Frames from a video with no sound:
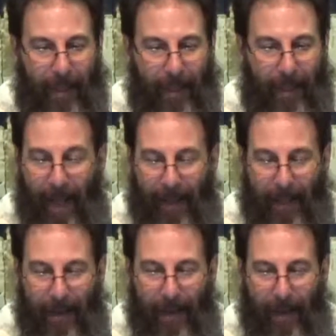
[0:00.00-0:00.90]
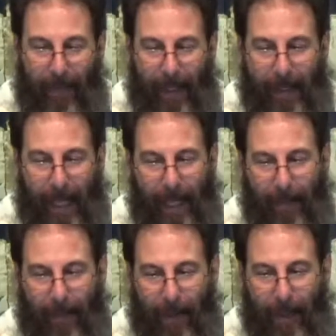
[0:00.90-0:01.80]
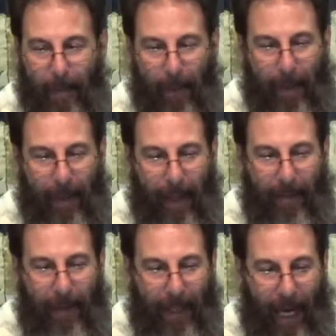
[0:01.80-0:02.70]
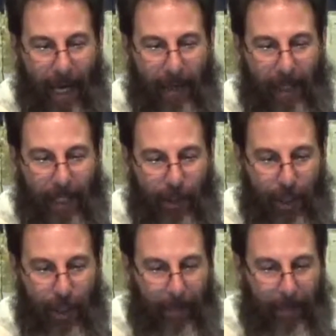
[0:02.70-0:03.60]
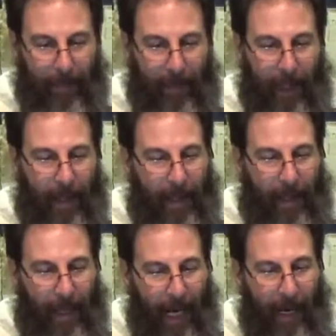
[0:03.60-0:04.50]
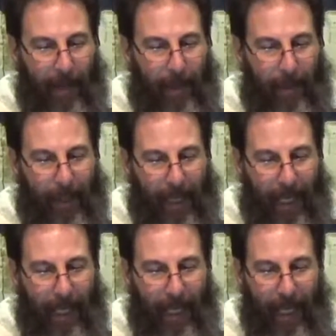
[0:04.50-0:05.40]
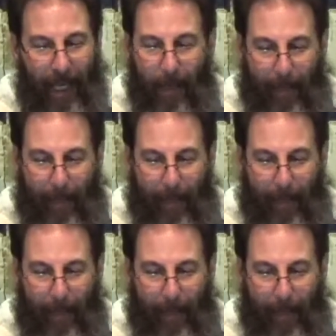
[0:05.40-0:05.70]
your voluntary offerings, and the firstborn of your cattle and sheep. There you will eat in the